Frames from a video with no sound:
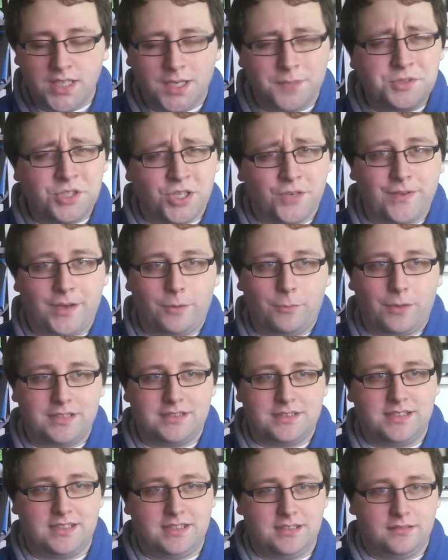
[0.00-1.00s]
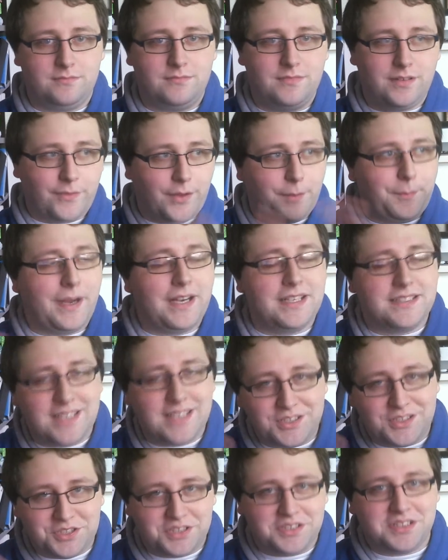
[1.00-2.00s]
sure if I paid
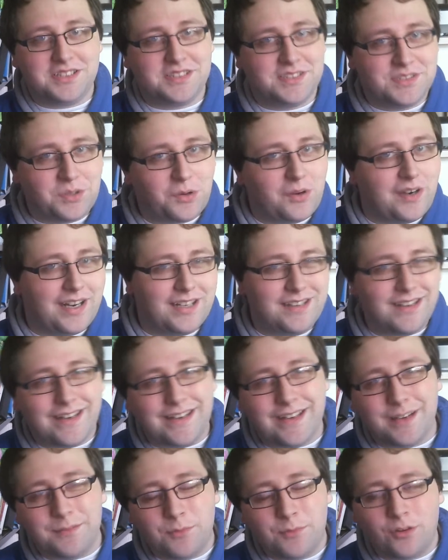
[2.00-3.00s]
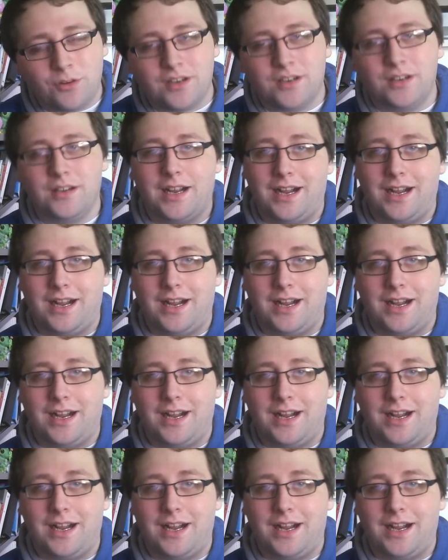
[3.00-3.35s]
attention to the story, I'd like it more.